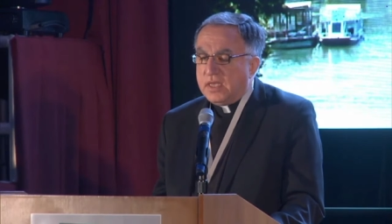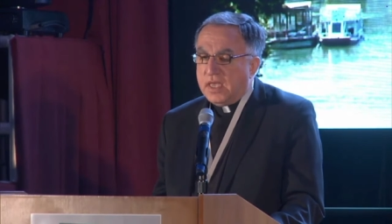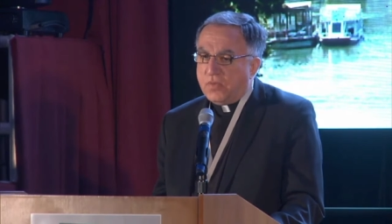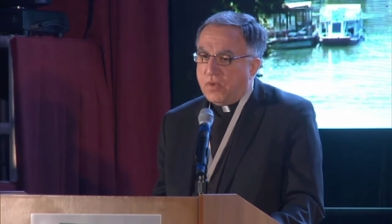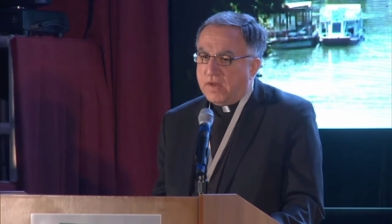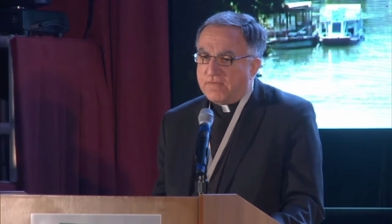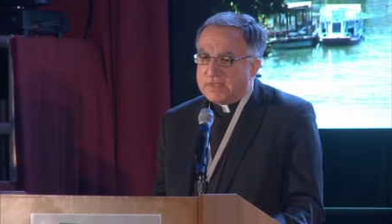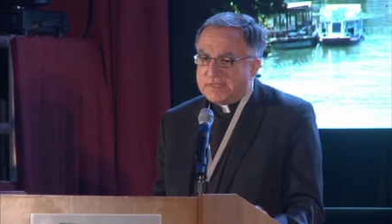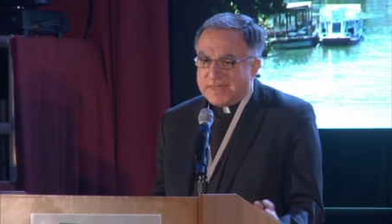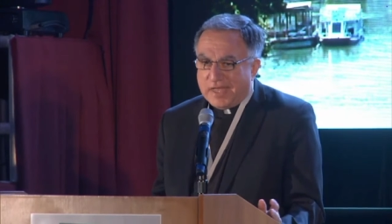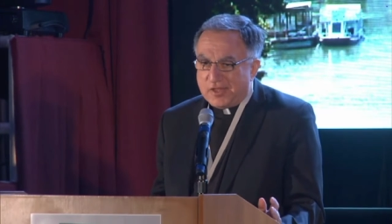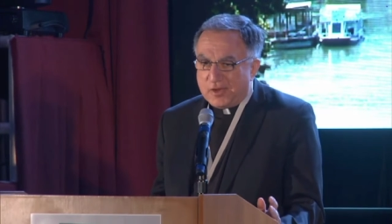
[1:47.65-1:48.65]
And one of the
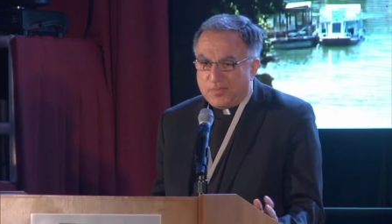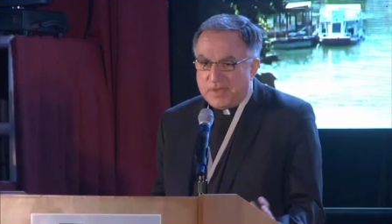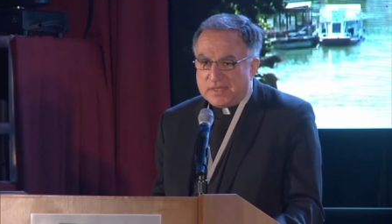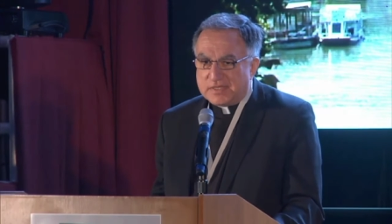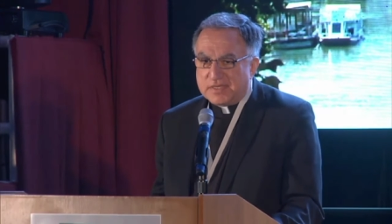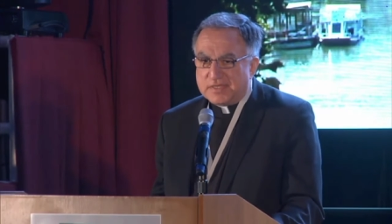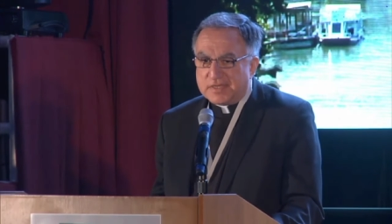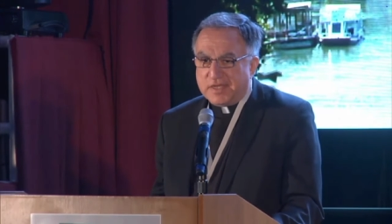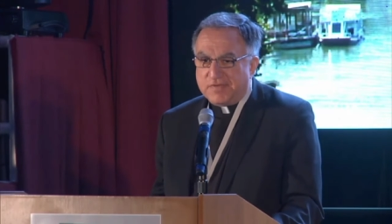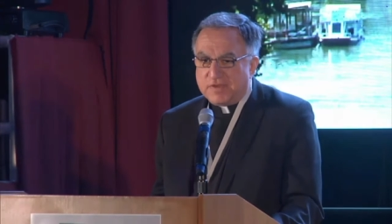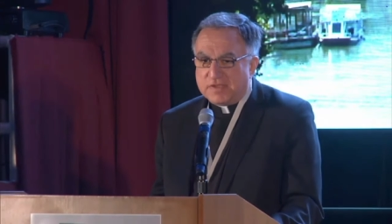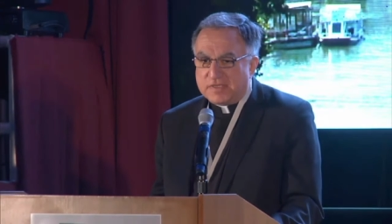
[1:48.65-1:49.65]
stellar pieces
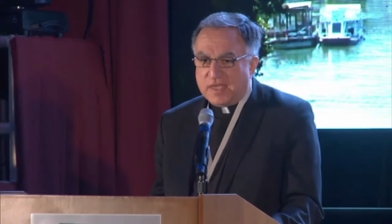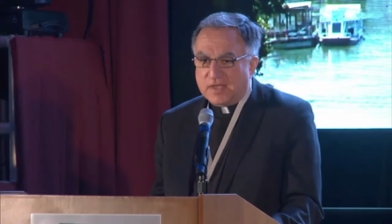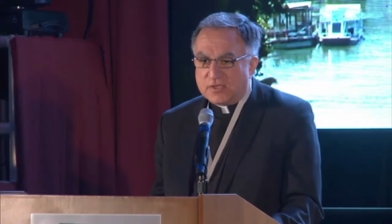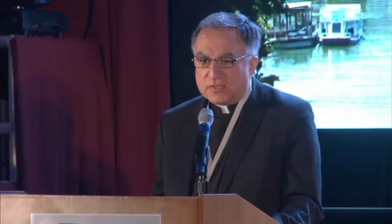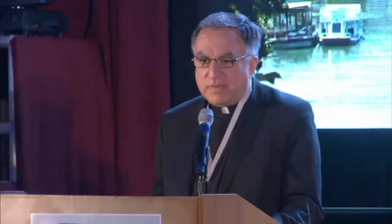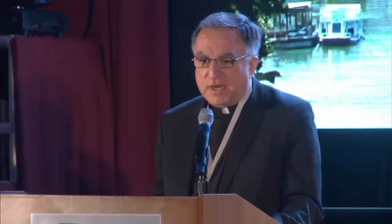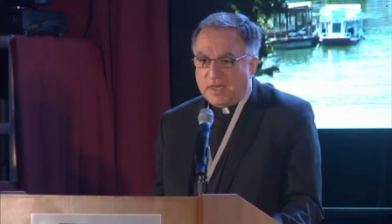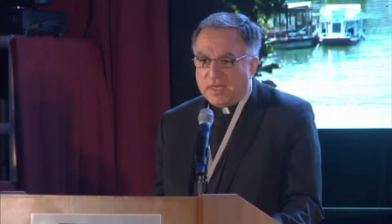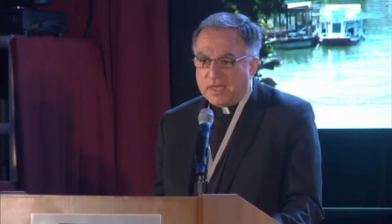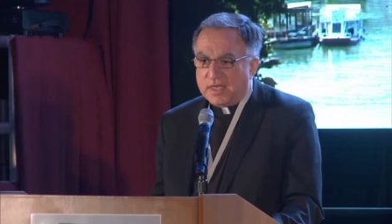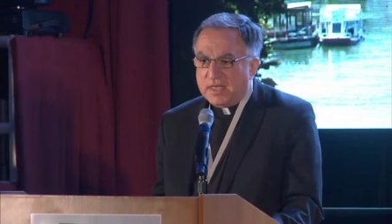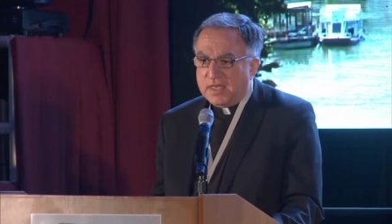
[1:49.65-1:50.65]
of DeSales
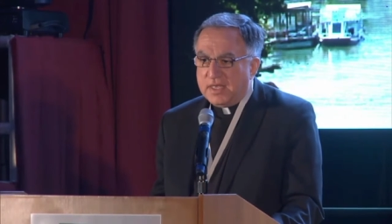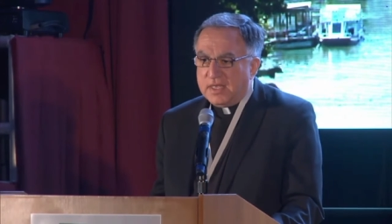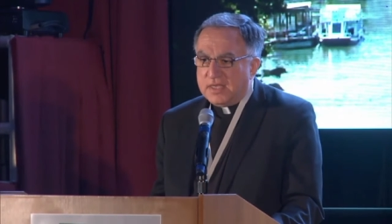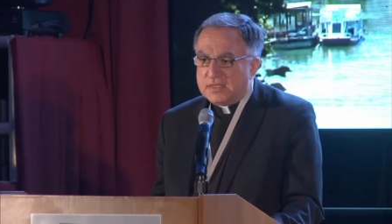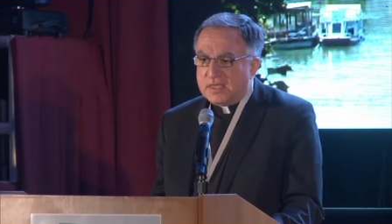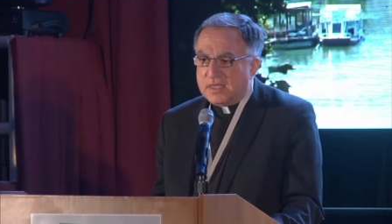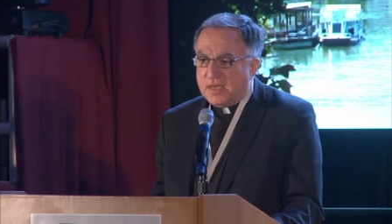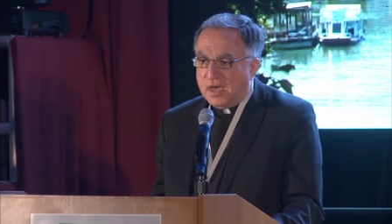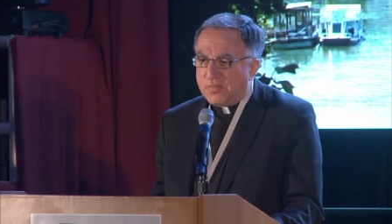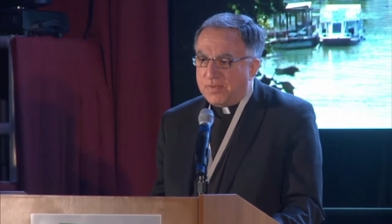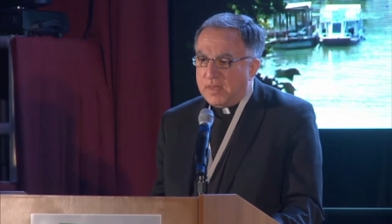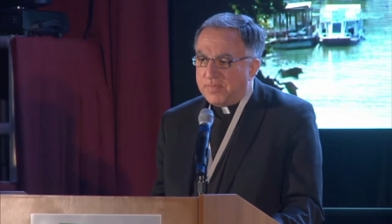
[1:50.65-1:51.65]
Media is that
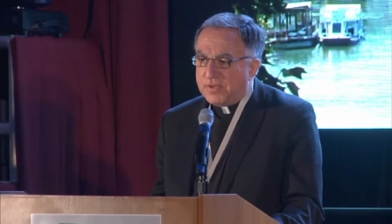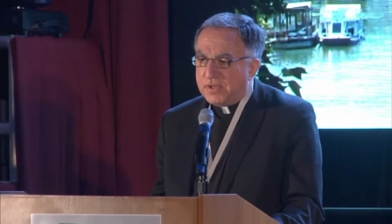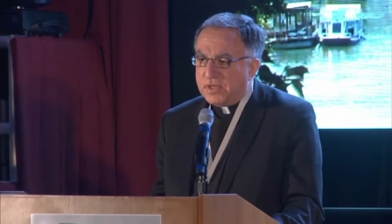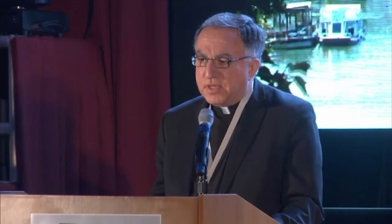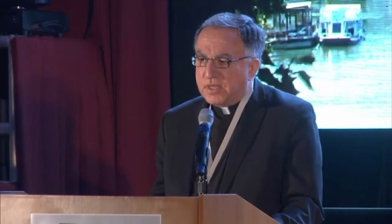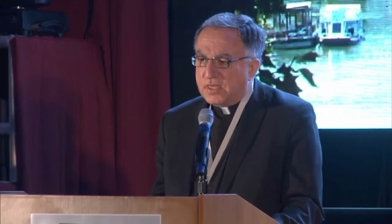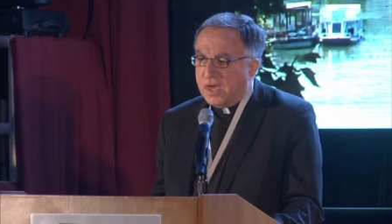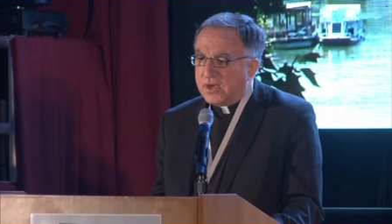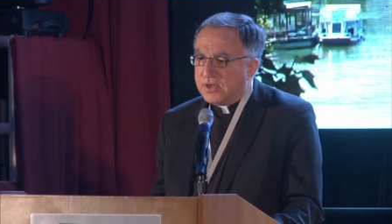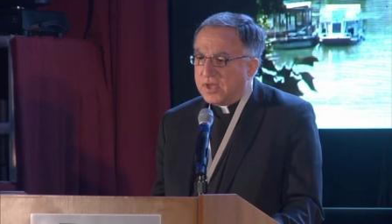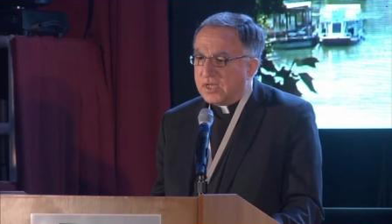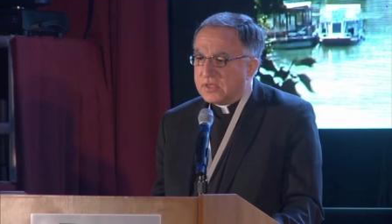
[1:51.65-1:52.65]
young people, young
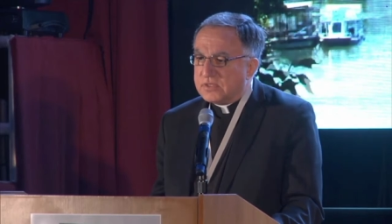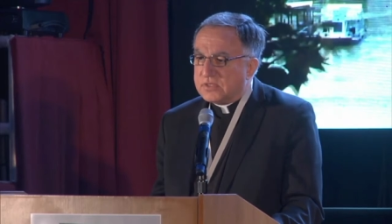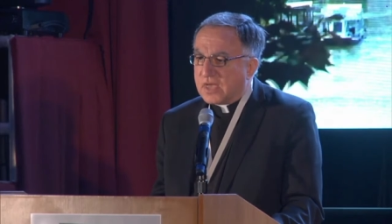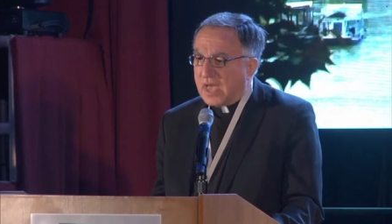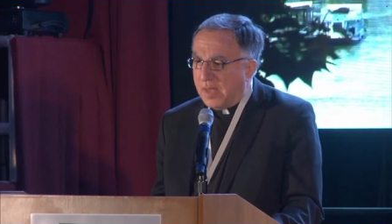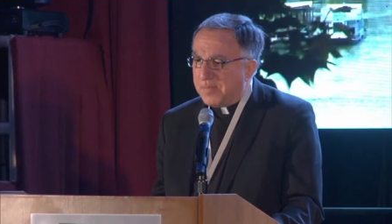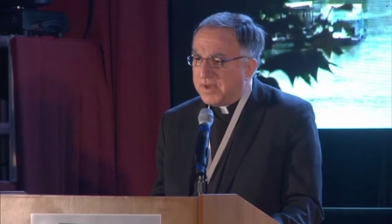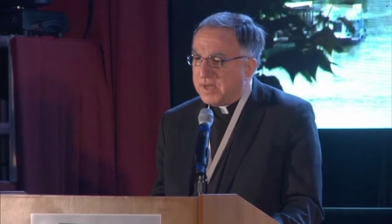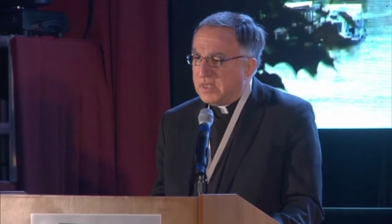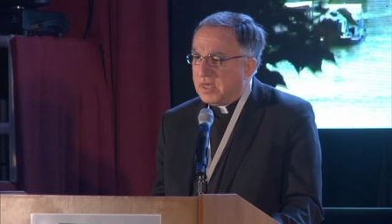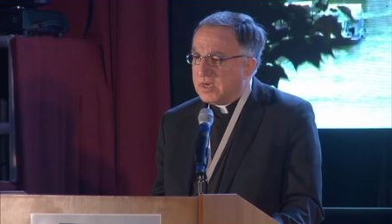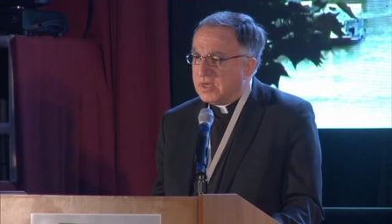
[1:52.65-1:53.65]
adults, competent
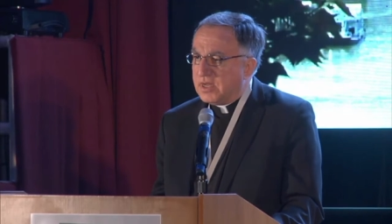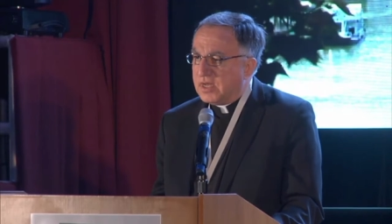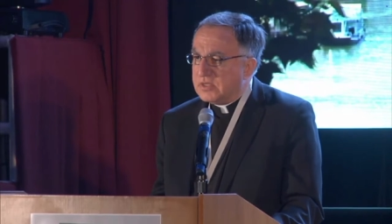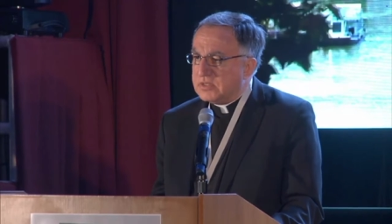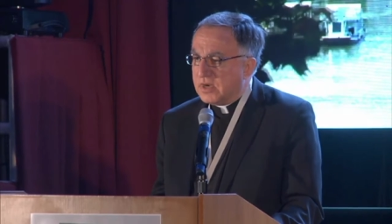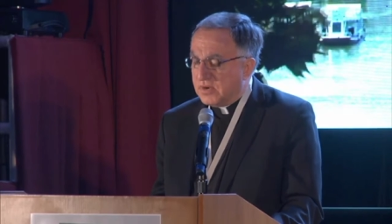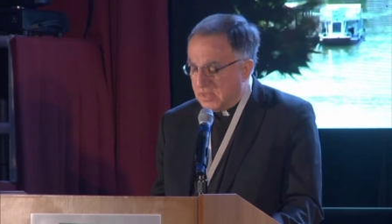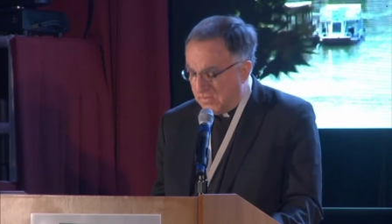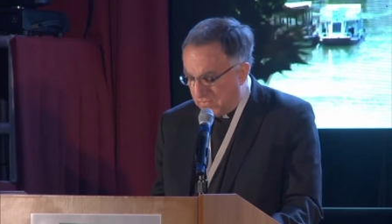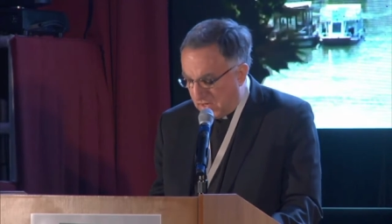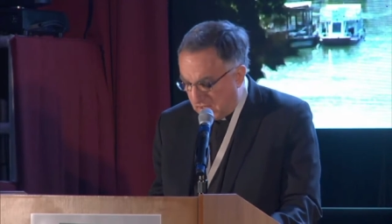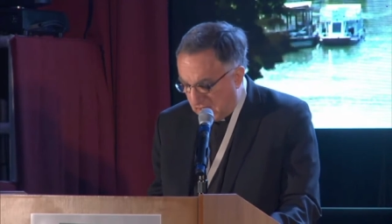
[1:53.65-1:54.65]
young adults are in the
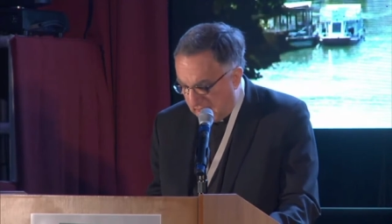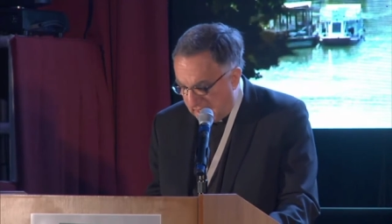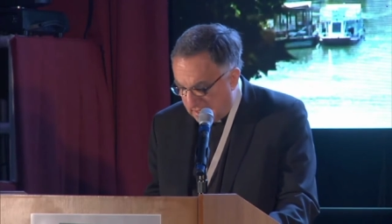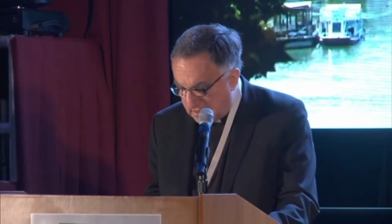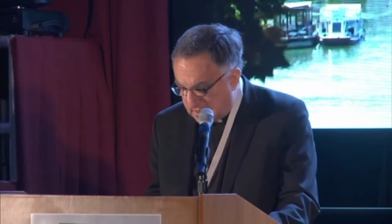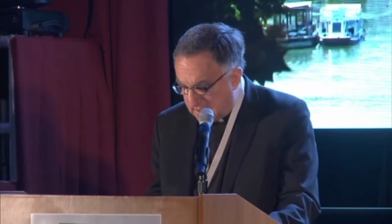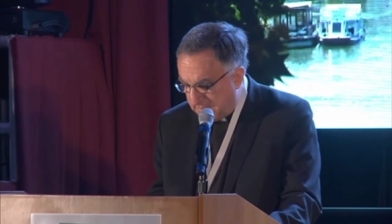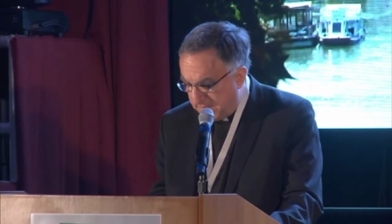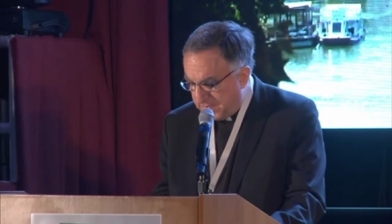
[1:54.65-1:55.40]
front lines.